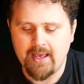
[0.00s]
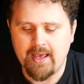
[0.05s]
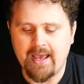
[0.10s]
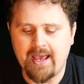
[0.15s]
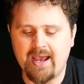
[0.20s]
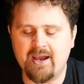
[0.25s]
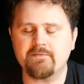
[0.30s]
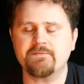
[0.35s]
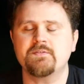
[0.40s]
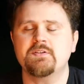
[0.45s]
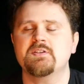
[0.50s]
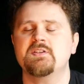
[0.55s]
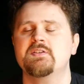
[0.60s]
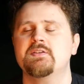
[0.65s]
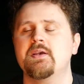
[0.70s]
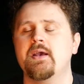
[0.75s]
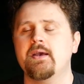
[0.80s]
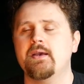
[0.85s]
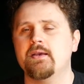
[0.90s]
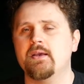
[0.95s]
have to
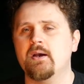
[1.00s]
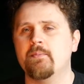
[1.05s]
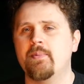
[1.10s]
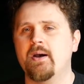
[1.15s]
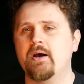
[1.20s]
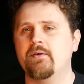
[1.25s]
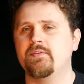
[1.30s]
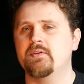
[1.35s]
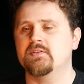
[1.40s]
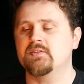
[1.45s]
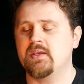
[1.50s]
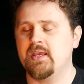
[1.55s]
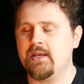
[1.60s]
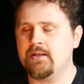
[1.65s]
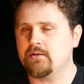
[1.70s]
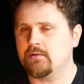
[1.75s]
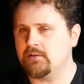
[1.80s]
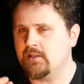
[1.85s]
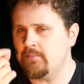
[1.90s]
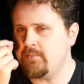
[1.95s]
say about this
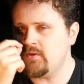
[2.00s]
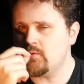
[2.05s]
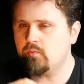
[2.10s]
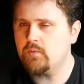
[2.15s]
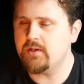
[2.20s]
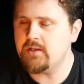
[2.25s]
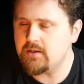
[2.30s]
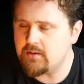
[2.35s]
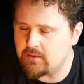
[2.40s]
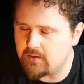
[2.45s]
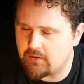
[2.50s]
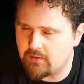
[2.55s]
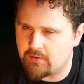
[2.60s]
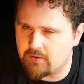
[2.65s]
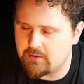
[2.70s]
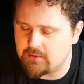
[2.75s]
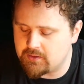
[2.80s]
candle? Let me read their